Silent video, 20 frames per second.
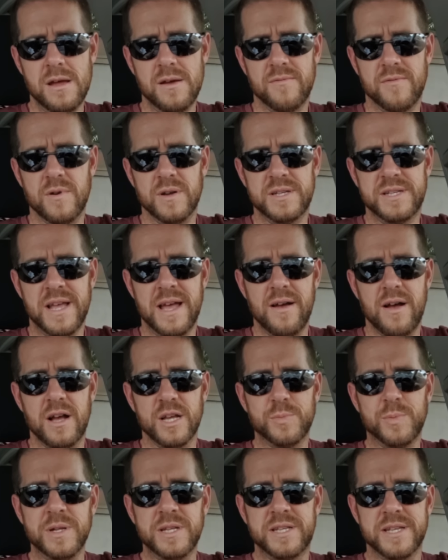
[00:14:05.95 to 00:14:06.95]
For a
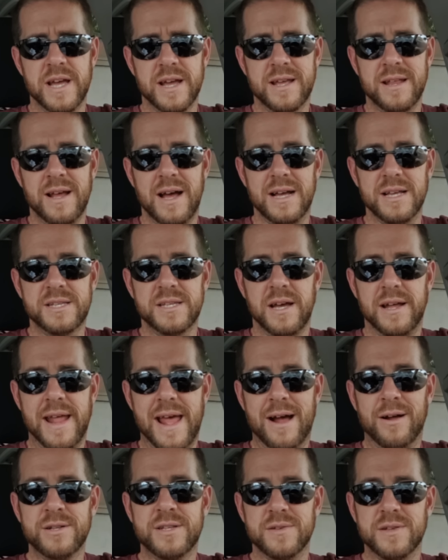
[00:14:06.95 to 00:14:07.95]
split second, I saw
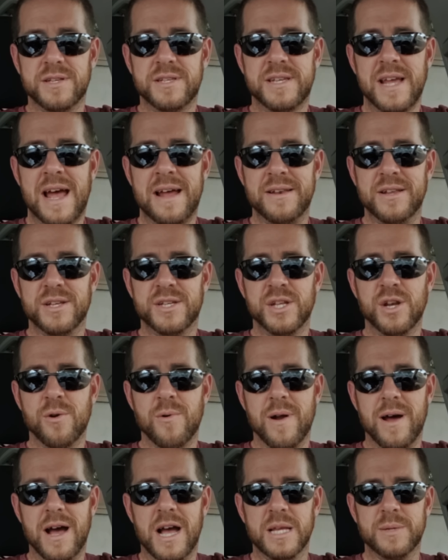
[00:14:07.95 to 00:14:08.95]
an ounce of sadness in
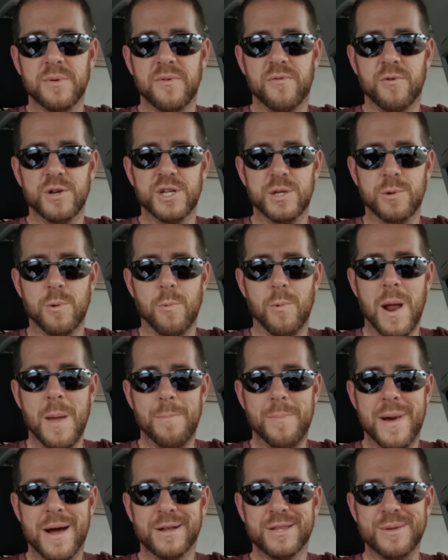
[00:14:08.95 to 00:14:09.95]
her eyes before she went
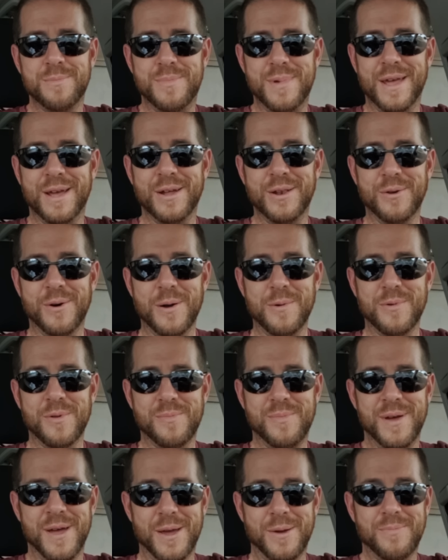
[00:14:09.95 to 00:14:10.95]
right back to being annoyed
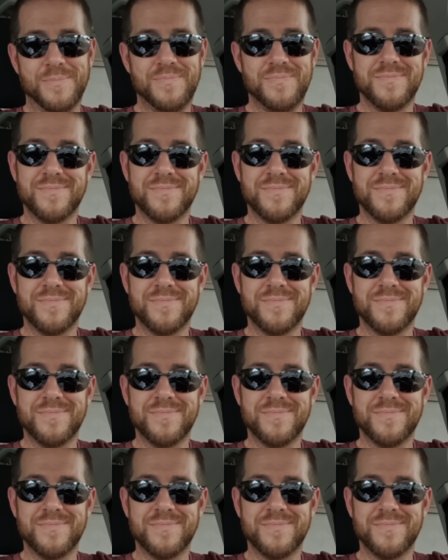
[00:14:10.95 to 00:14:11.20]
with me.